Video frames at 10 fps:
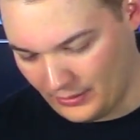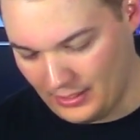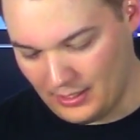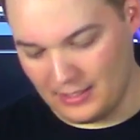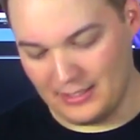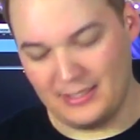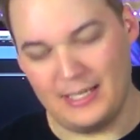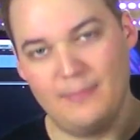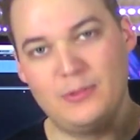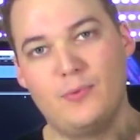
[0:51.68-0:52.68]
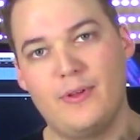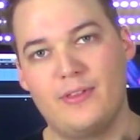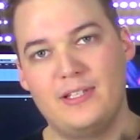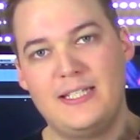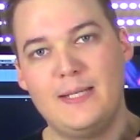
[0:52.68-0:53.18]
It comes
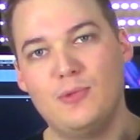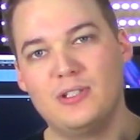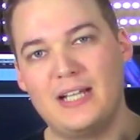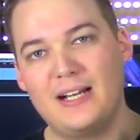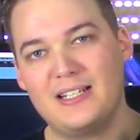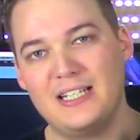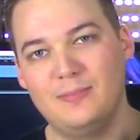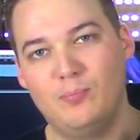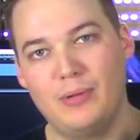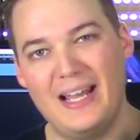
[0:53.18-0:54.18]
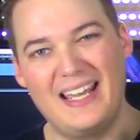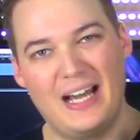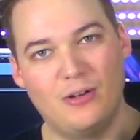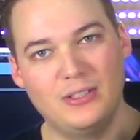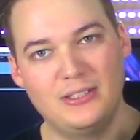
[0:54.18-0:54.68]
with Seymour Duncan
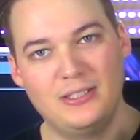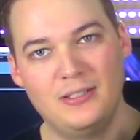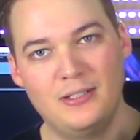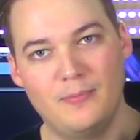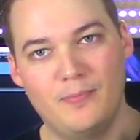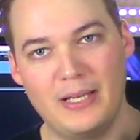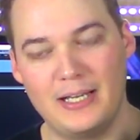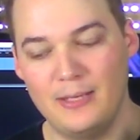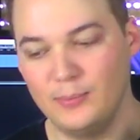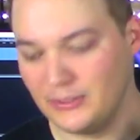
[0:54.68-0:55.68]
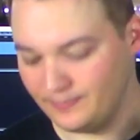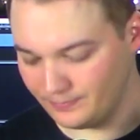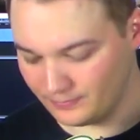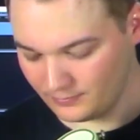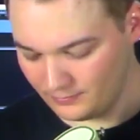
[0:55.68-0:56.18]
Blackouts pickups,
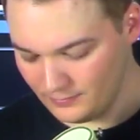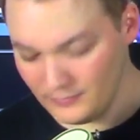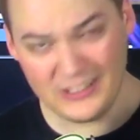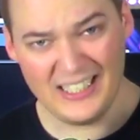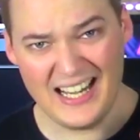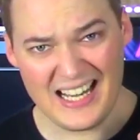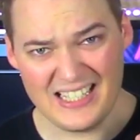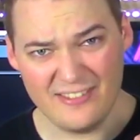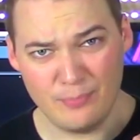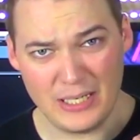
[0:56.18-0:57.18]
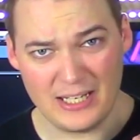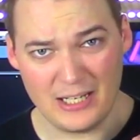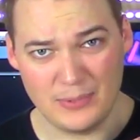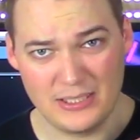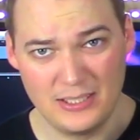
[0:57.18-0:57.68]
active
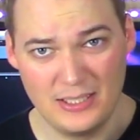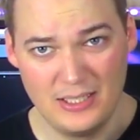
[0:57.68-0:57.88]
pickups.